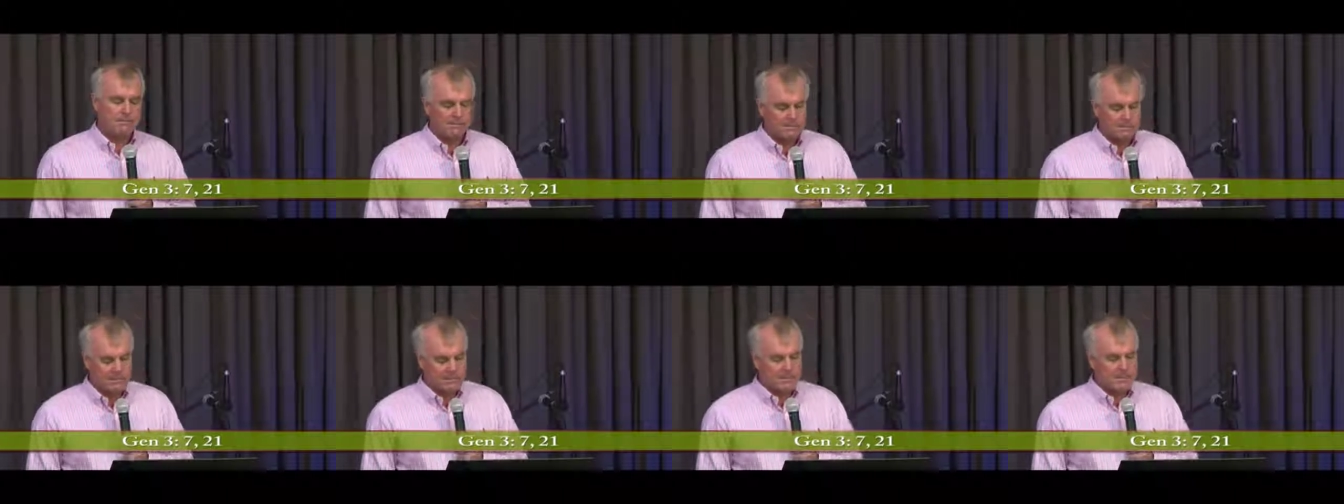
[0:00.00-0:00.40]

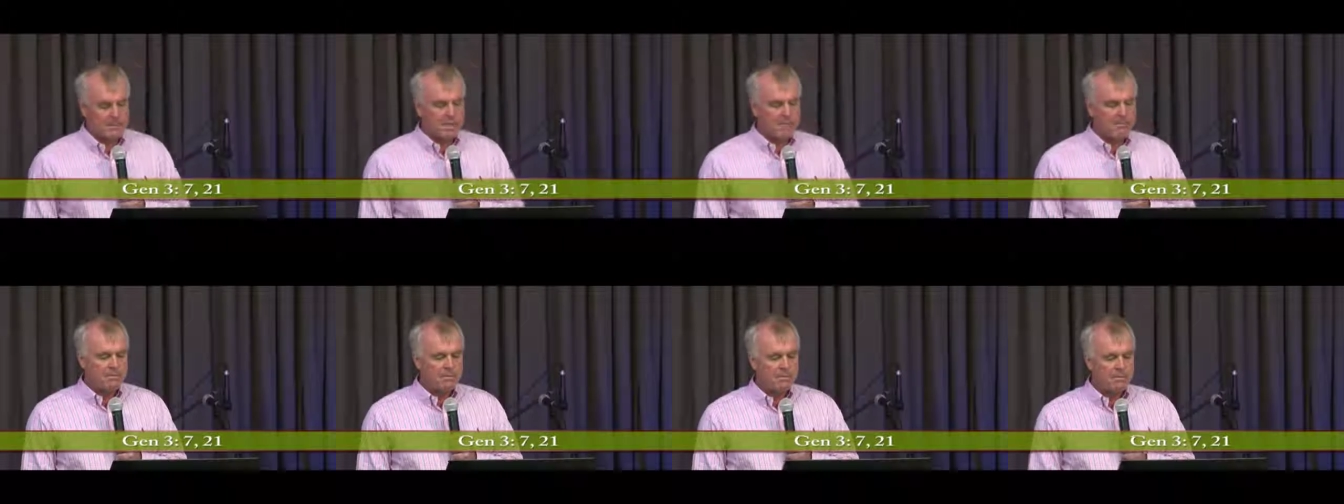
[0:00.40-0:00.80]
verse
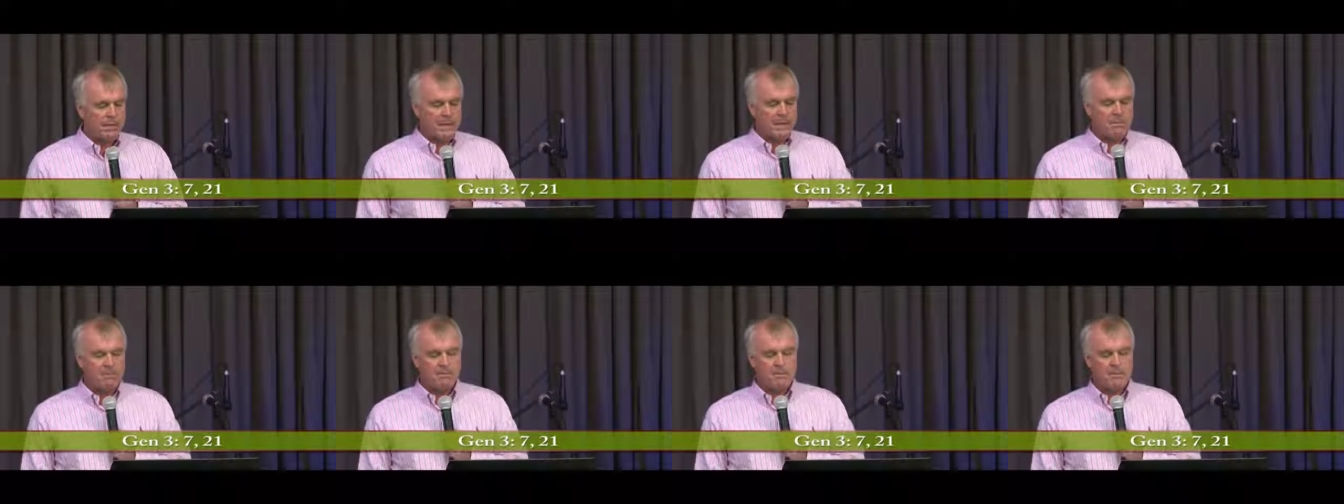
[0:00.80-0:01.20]
7
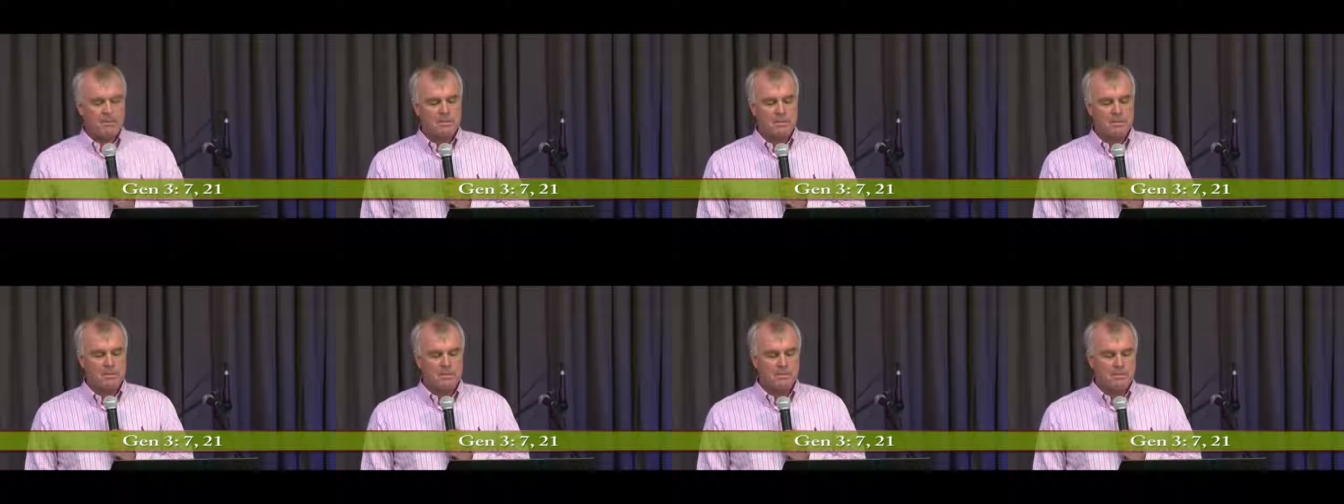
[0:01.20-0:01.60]
and
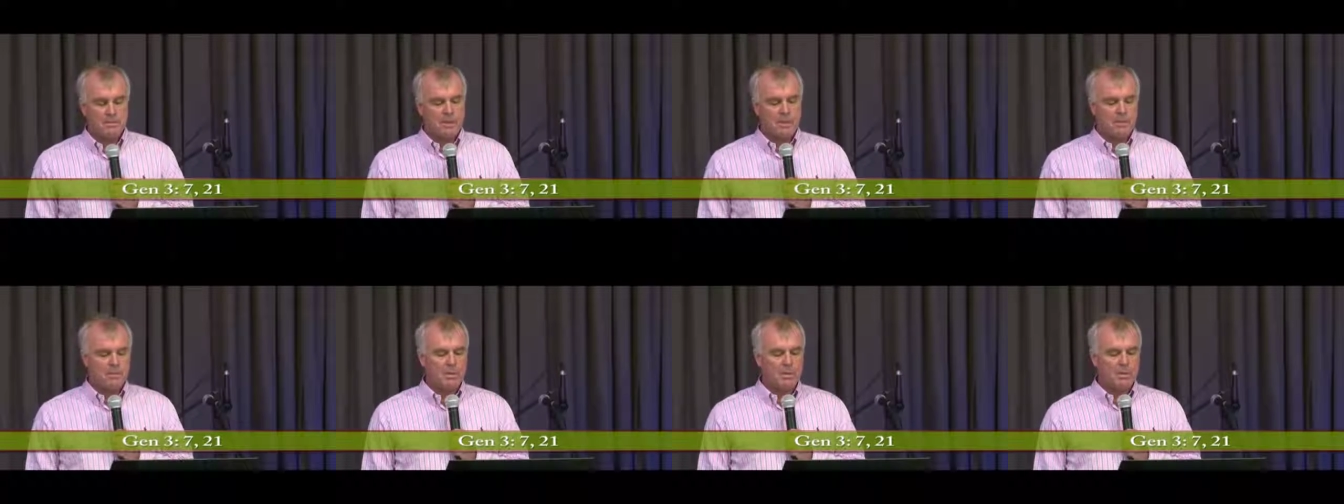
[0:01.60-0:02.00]
verse
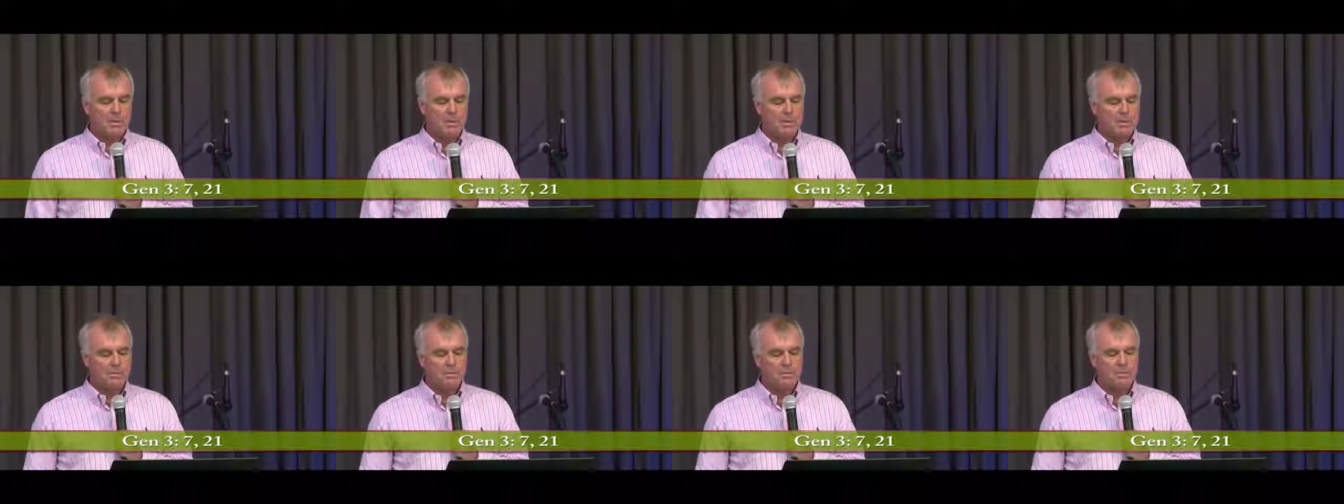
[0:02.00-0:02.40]
21.
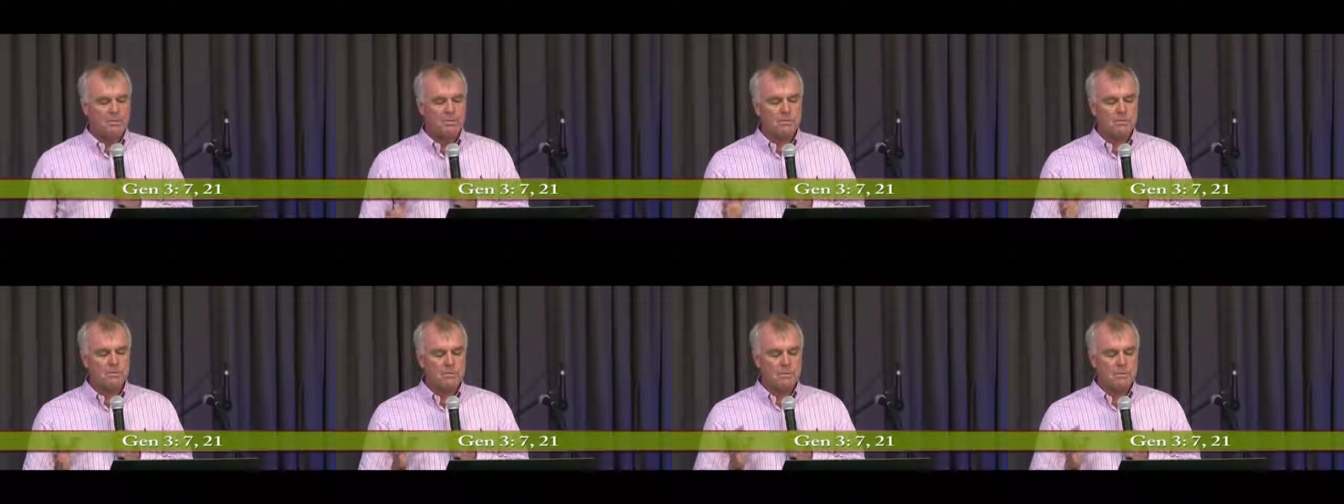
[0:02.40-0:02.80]
Esau,